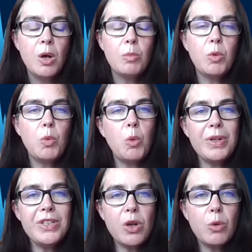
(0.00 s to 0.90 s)
but what
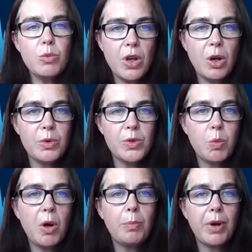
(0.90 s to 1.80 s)
we don't know is
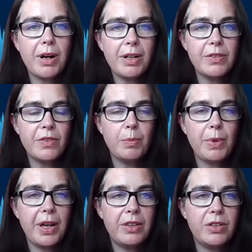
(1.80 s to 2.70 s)
what part of the
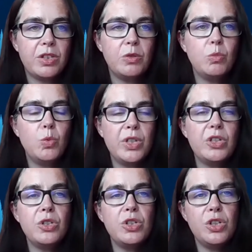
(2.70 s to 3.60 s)
pathogen we
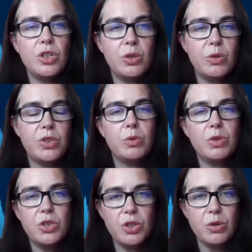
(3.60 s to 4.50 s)
should use to
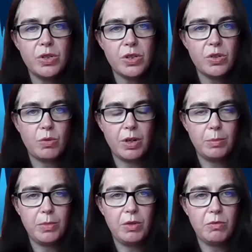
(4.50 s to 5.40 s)
induce a strong
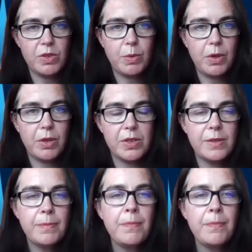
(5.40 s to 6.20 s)
immune response.